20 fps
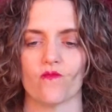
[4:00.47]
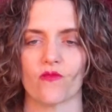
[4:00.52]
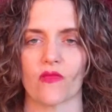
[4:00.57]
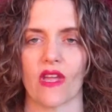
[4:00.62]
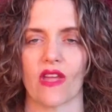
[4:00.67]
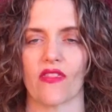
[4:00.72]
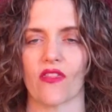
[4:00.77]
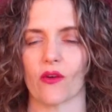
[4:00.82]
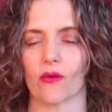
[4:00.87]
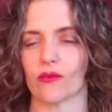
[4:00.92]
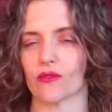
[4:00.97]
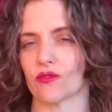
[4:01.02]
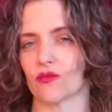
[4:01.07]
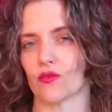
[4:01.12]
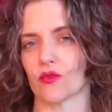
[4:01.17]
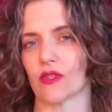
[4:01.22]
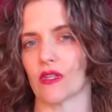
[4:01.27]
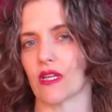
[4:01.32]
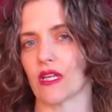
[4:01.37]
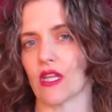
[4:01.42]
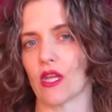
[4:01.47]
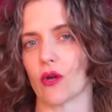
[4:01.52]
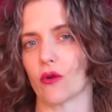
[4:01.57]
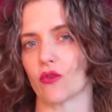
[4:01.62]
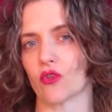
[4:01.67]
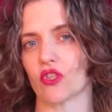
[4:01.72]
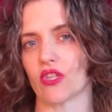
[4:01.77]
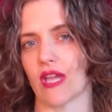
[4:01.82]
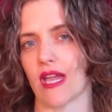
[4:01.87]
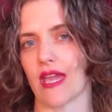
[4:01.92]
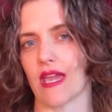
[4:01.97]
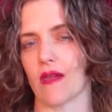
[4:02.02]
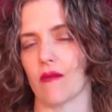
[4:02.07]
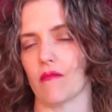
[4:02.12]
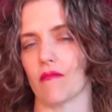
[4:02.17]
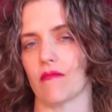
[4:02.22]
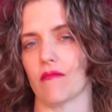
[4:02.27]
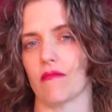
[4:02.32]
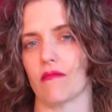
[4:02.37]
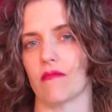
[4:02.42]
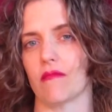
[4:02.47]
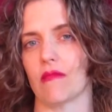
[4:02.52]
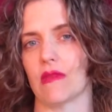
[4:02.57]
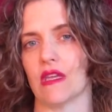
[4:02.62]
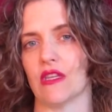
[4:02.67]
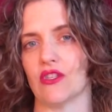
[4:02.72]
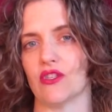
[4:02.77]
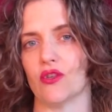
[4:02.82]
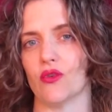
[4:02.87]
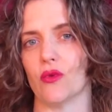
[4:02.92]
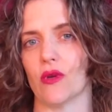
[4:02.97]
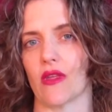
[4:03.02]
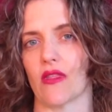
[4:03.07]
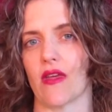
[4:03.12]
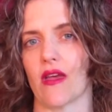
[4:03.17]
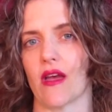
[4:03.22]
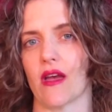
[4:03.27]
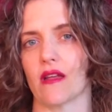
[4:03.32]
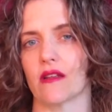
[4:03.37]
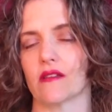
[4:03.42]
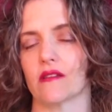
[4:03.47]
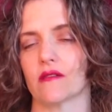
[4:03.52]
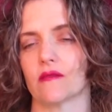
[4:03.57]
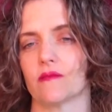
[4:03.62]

And there was really no shame in doing that.